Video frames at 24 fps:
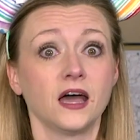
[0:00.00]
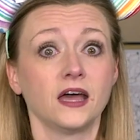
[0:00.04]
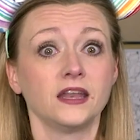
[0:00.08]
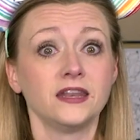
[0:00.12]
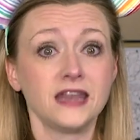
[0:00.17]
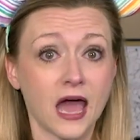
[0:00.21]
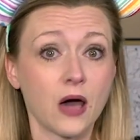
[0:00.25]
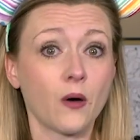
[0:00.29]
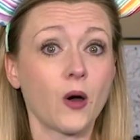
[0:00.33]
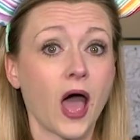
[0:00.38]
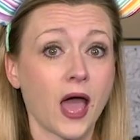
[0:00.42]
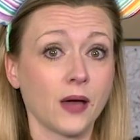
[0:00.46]

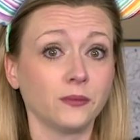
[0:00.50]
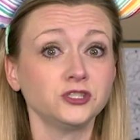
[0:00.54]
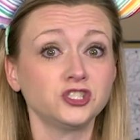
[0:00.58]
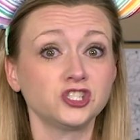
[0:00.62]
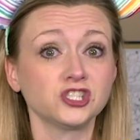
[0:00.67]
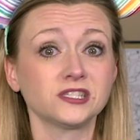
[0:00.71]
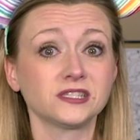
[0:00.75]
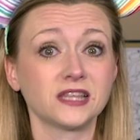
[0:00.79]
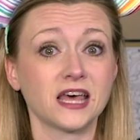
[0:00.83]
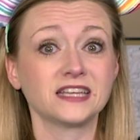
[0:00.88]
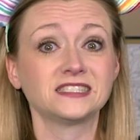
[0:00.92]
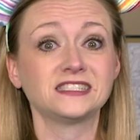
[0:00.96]
Now, I would
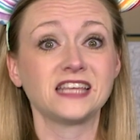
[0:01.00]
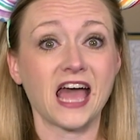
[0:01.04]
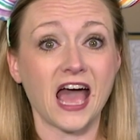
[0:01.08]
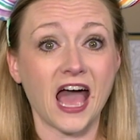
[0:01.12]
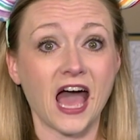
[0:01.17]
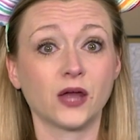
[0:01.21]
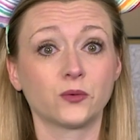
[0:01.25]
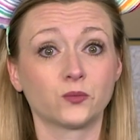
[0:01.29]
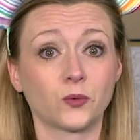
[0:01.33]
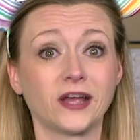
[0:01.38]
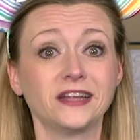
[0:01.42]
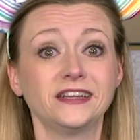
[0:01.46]
just like to
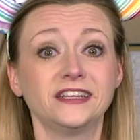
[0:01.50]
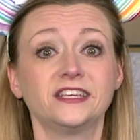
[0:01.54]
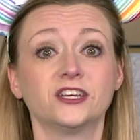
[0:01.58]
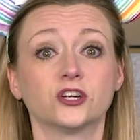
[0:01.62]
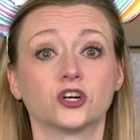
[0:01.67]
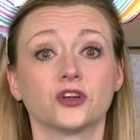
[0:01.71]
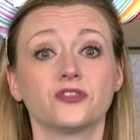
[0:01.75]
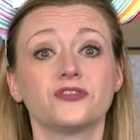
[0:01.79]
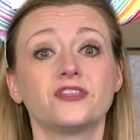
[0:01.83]
add right here